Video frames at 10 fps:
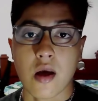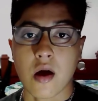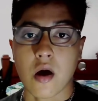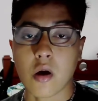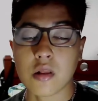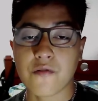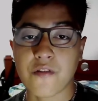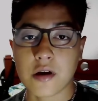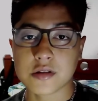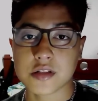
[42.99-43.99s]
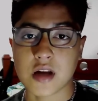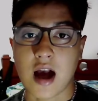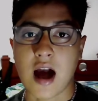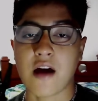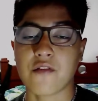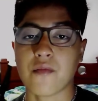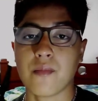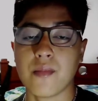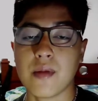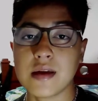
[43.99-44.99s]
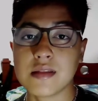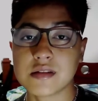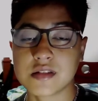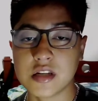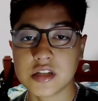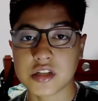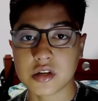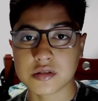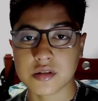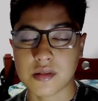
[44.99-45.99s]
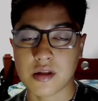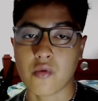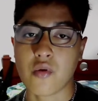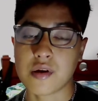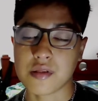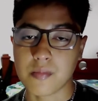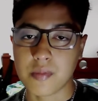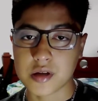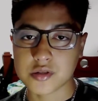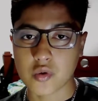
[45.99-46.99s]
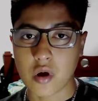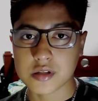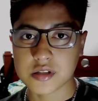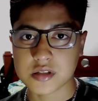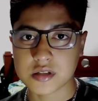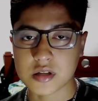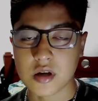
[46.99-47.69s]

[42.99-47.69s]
All of us have made decisions that weren't the best ones.